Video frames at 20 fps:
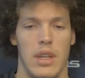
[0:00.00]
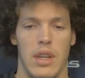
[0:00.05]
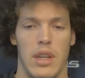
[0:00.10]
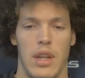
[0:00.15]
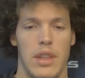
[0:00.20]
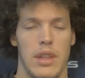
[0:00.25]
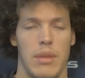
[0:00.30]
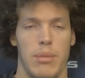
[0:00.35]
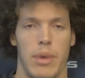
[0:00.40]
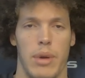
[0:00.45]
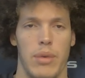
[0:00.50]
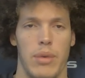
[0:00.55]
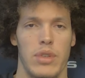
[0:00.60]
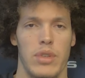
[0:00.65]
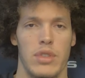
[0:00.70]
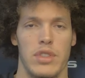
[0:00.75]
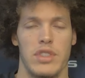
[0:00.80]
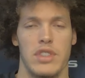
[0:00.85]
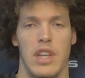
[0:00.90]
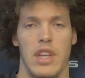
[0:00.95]
I think my role
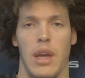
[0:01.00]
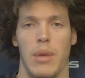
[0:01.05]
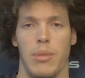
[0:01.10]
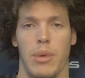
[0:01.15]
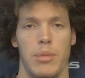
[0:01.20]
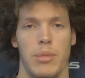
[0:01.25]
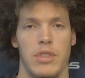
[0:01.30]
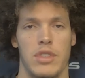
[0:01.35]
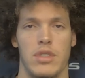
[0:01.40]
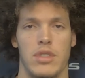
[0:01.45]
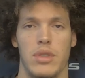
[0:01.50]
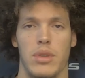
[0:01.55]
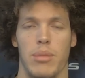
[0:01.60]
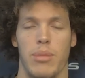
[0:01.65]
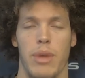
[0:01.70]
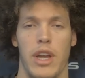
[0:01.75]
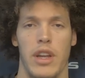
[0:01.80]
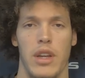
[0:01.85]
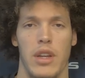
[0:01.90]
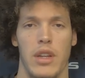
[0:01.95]
is the same. I'm gonna just do it
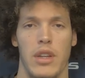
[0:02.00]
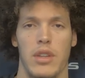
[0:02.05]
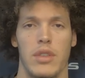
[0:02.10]
better.